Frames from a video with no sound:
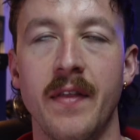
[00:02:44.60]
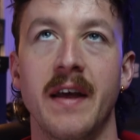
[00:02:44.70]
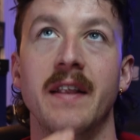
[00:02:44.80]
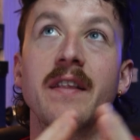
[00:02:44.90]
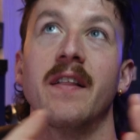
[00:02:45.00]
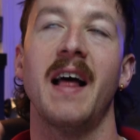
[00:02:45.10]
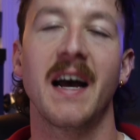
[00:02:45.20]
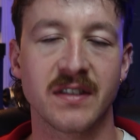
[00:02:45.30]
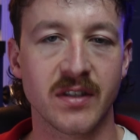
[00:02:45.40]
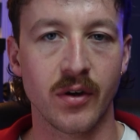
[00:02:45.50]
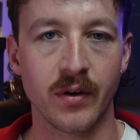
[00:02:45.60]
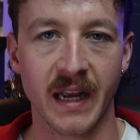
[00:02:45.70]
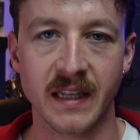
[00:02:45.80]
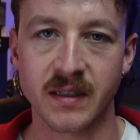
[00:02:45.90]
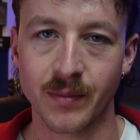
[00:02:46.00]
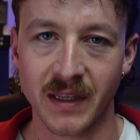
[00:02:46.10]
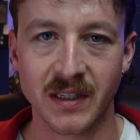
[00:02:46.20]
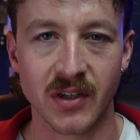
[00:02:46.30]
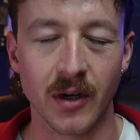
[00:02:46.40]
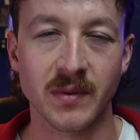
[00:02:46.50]
then the last zone, again, some of these
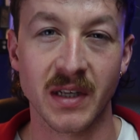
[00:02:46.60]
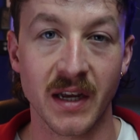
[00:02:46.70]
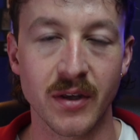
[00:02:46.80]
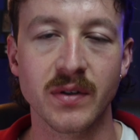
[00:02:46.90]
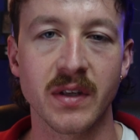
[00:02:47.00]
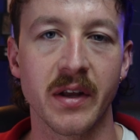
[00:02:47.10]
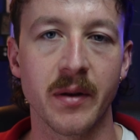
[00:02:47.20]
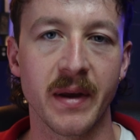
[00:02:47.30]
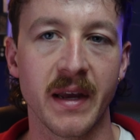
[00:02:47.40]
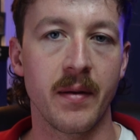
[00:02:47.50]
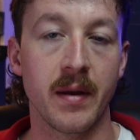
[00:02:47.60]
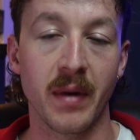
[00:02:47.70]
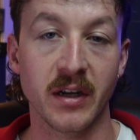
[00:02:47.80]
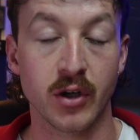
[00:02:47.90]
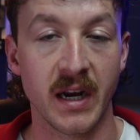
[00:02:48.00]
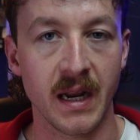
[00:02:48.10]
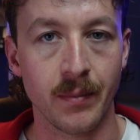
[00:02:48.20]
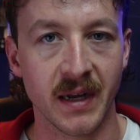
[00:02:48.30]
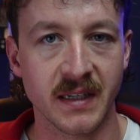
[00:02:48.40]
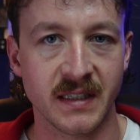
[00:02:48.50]
terms that I use a little bit in my training
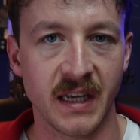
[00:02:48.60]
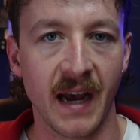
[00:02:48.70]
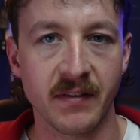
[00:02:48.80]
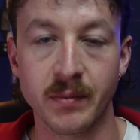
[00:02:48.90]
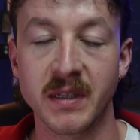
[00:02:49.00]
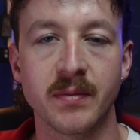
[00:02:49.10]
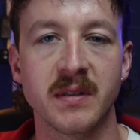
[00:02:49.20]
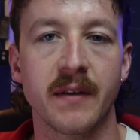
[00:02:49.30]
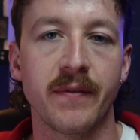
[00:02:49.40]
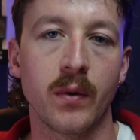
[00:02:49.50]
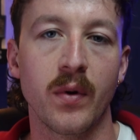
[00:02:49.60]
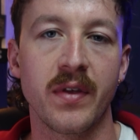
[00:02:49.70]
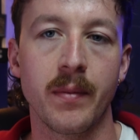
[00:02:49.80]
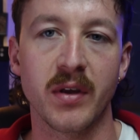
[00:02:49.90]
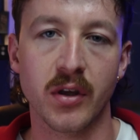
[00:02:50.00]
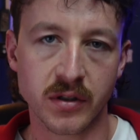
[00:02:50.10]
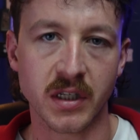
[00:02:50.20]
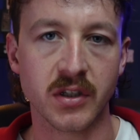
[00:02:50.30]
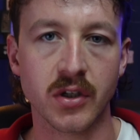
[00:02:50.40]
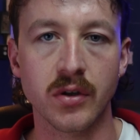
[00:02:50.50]
because you have to be specific with it, but
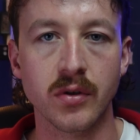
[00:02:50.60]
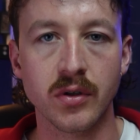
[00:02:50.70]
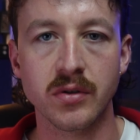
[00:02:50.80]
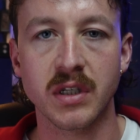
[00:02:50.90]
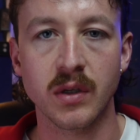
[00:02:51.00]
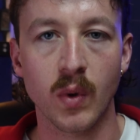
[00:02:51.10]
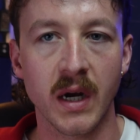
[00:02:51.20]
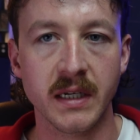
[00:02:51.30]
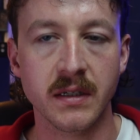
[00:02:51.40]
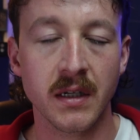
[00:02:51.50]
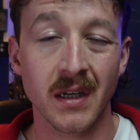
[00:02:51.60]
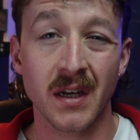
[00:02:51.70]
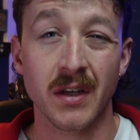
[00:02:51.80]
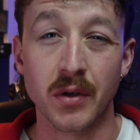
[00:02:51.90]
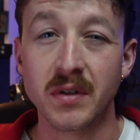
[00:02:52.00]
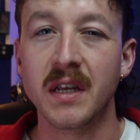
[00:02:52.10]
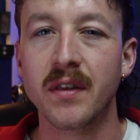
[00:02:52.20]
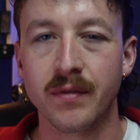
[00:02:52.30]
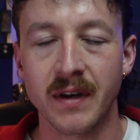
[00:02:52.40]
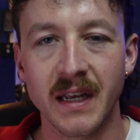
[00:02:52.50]
UT2, UT1,
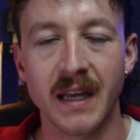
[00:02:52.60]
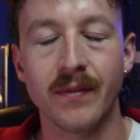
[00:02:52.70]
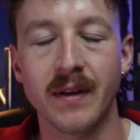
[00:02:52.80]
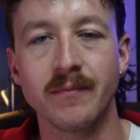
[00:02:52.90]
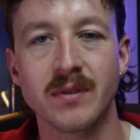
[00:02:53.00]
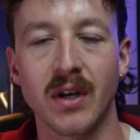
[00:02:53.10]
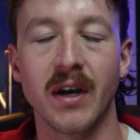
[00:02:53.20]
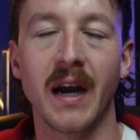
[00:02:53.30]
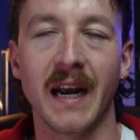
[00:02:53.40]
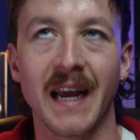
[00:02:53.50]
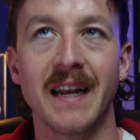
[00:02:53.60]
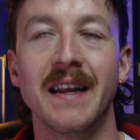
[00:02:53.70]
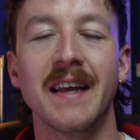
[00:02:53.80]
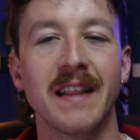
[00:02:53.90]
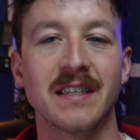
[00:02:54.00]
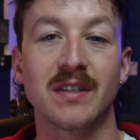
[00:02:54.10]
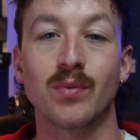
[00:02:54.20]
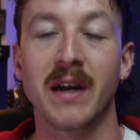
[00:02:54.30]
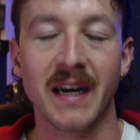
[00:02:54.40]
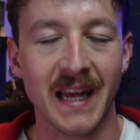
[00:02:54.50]
UT3 even. So again, this is
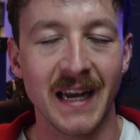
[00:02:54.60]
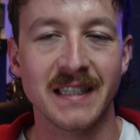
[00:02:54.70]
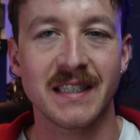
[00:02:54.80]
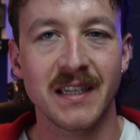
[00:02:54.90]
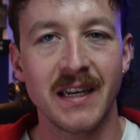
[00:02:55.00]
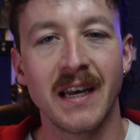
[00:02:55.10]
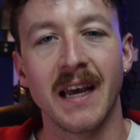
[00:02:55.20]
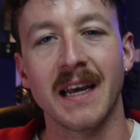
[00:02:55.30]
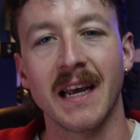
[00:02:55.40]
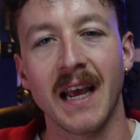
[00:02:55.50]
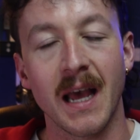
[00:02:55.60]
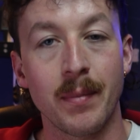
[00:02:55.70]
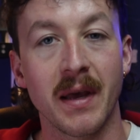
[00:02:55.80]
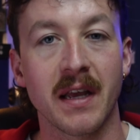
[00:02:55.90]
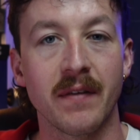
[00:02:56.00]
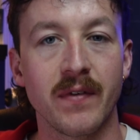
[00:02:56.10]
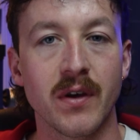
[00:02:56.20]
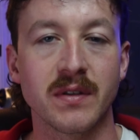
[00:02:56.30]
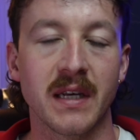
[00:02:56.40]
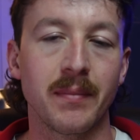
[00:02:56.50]
where it can get a bit
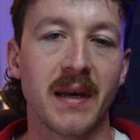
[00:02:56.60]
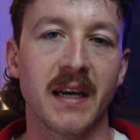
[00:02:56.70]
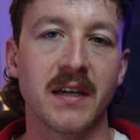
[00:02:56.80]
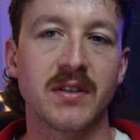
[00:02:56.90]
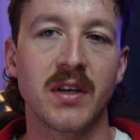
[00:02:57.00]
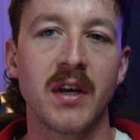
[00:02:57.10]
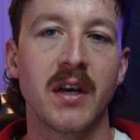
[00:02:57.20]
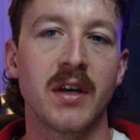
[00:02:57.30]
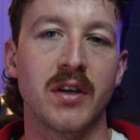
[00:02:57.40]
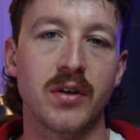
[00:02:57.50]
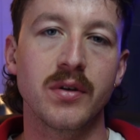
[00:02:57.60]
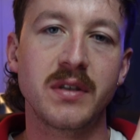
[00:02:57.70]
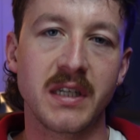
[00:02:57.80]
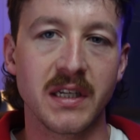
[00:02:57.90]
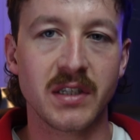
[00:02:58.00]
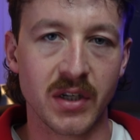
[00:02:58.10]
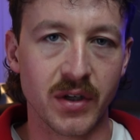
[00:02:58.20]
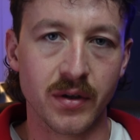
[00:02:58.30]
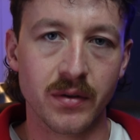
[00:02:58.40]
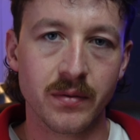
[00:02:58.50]
confusing because
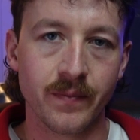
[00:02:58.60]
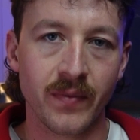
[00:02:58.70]
UT2